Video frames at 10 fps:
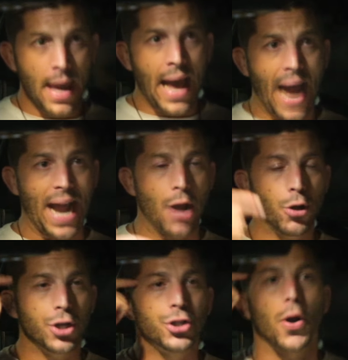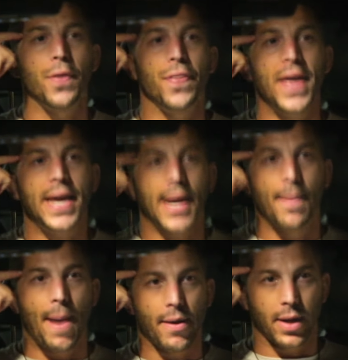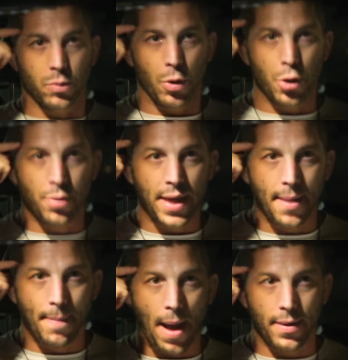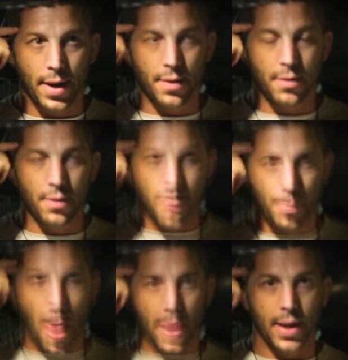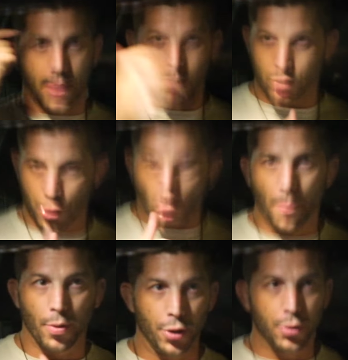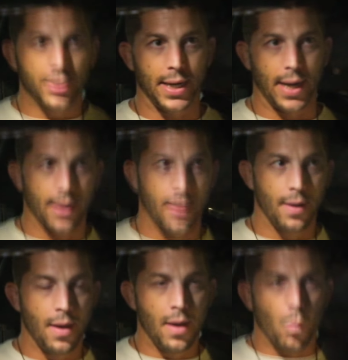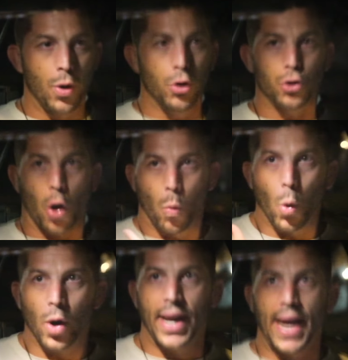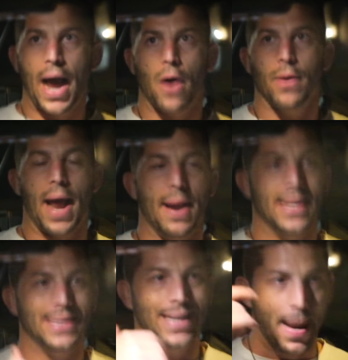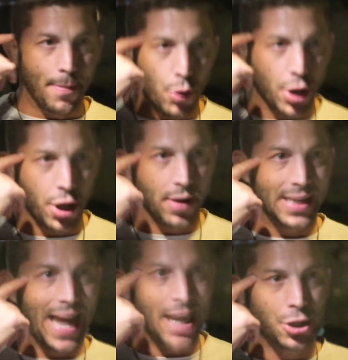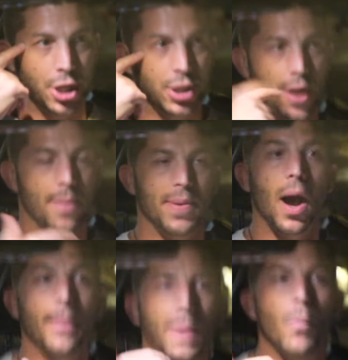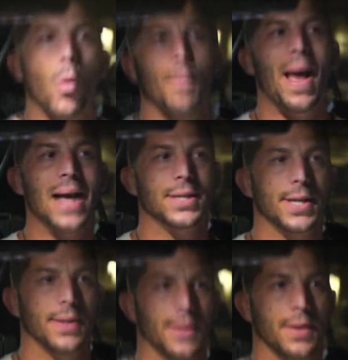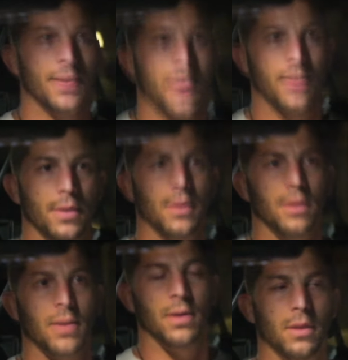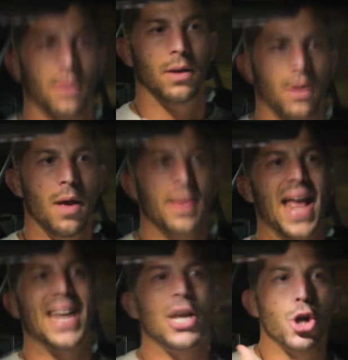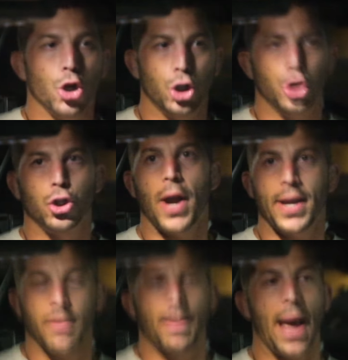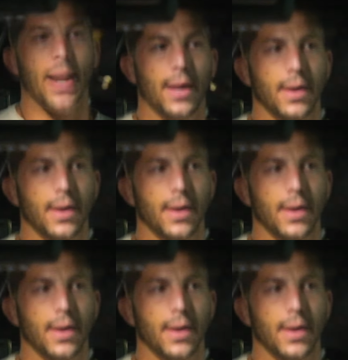and how you can start thinking about it. Because when you think about it, your body will start producing it. When you start working out and putting your intentions onto becoming more masculine, getting your strength back,